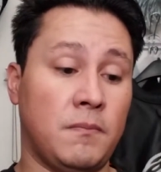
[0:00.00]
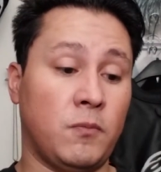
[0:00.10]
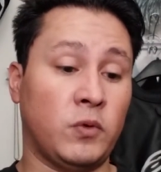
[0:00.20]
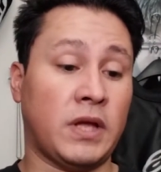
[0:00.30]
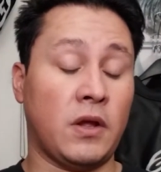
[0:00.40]

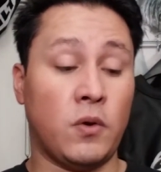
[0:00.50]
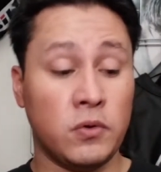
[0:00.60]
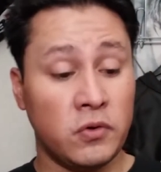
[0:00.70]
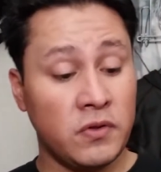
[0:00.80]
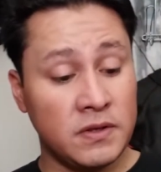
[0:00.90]
When I
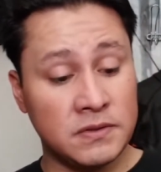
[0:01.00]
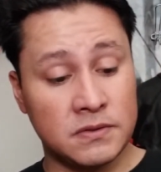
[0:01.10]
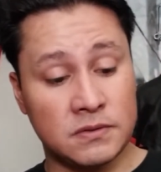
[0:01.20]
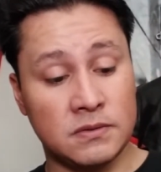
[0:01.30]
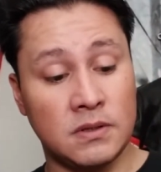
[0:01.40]
ordered
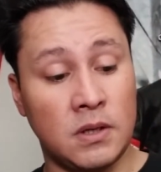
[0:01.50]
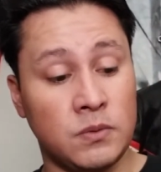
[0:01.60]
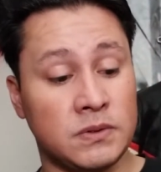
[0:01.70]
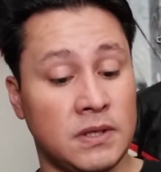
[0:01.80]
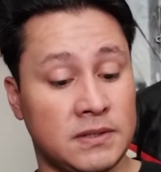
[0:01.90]
this,
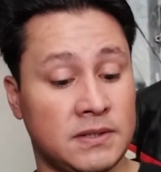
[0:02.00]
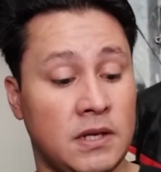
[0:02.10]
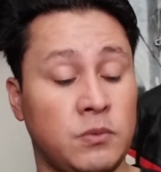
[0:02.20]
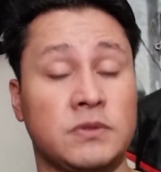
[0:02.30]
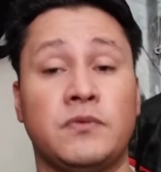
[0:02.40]
it
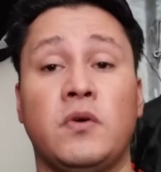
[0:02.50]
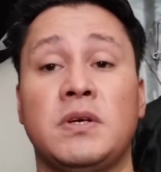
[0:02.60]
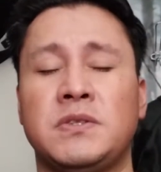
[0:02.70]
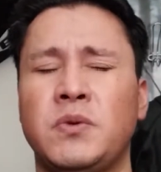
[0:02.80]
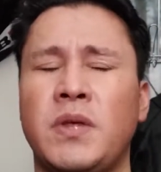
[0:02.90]
said it was for
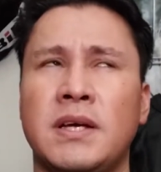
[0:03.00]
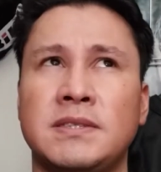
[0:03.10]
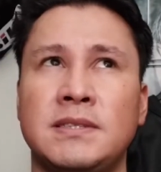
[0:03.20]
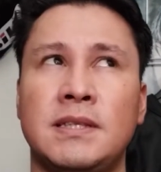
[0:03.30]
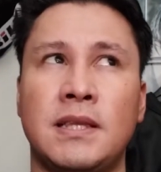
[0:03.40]
a
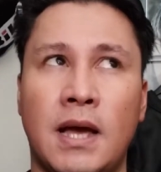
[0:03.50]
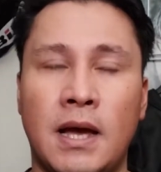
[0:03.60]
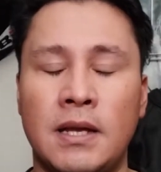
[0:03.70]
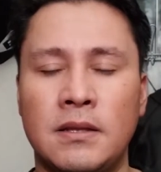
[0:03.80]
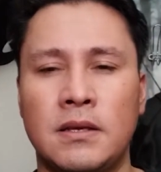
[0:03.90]

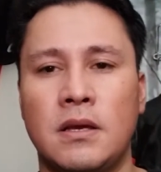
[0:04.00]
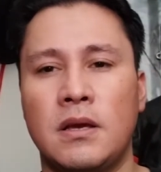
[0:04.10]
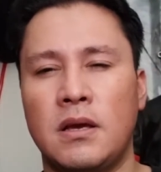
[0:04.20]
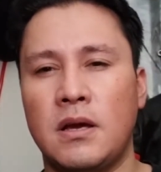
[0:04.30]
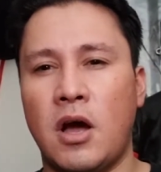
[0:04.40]
2009
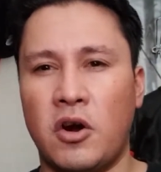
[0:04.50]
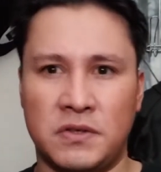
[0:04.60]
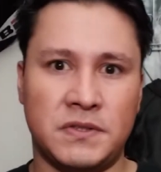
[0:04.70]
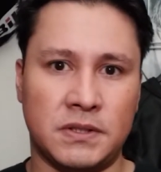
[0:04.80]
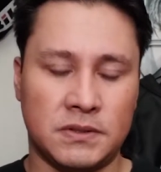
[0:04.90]

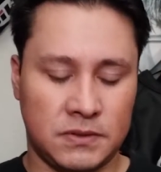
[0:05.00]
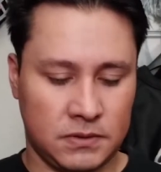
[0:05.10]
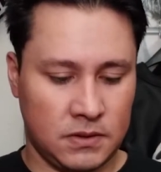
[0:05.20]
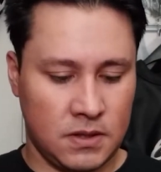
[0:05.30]
R6.